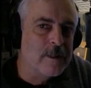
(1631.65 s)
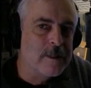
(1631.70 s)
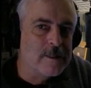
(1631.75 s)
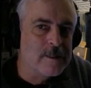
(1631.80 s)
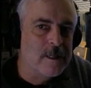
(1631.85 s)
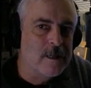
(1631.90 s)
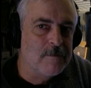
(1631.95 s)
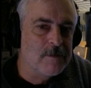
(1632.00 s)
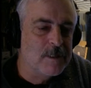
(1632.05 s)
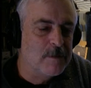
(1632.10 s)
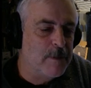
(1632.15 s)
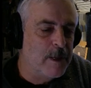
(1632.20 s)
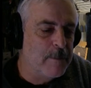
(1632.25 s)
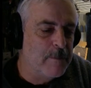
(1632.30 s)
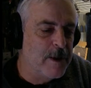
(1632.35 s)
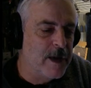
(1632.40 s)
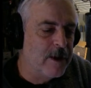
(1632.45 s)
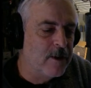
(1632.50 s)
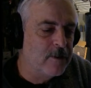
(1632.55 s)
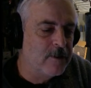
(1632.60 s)
that seems to be
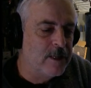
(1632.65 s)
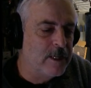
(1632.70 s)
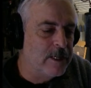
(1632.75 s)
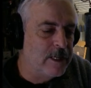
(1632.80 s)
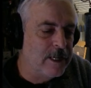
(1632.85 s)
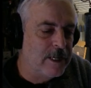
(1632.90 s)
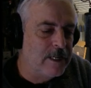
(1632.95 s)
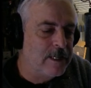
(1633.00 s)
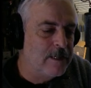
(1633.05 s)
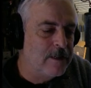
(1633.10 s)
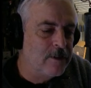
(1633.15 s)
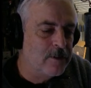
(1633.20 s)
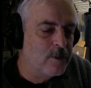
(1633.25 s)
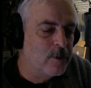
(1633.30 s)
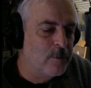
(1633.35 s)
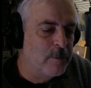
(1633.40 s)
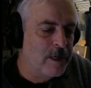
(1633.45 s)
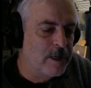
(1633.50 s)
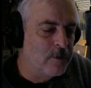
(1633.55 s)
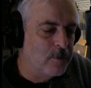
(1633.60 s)
better than any
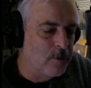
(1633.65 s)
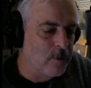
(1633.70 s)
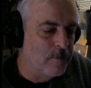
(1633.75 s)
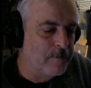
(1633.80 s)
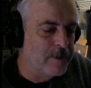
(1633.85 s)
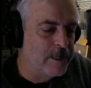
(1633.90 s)
other mineral,